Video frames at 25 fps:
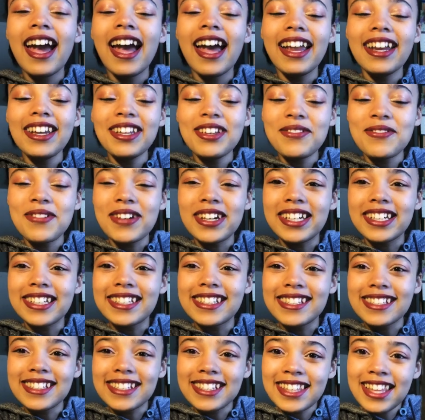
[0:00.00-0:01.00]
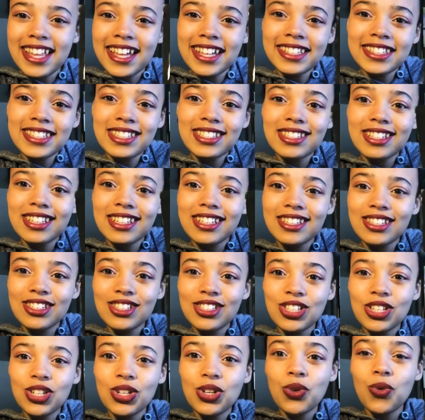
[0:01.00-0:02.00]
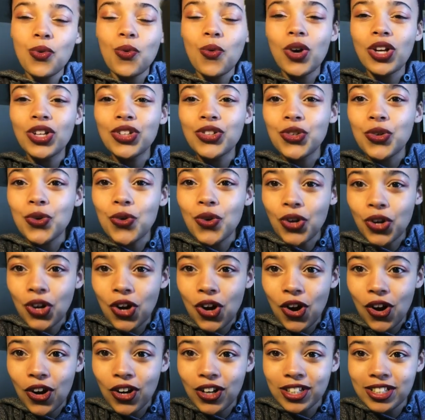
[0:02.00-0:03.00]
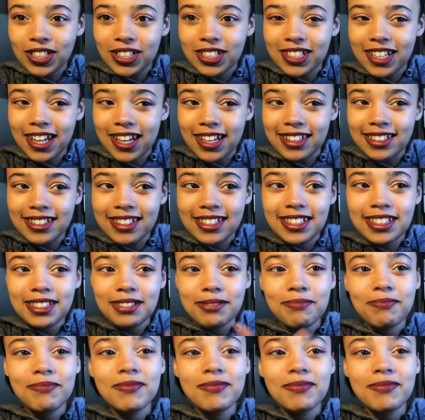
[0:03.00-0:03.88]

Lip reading: Anyways, let's see what your card says.